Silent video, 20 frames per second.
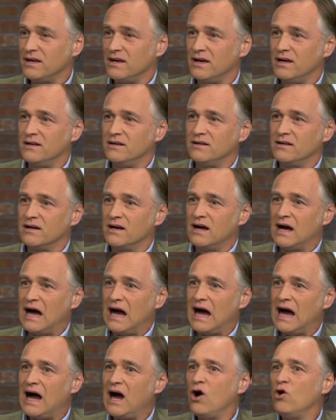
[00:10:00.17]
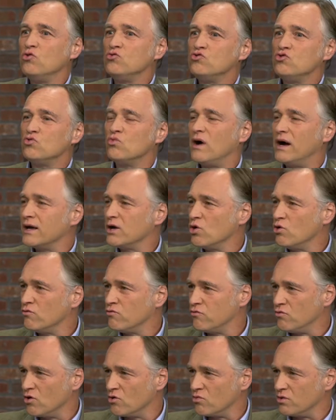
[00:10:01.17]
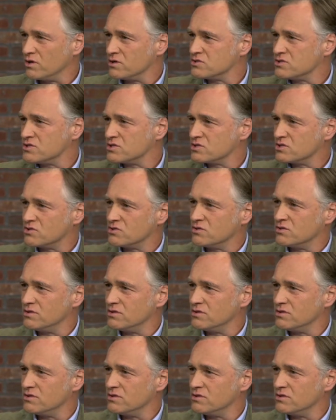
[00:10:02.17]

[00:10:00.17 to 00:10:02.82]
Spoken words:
And how do I go forward? There's this,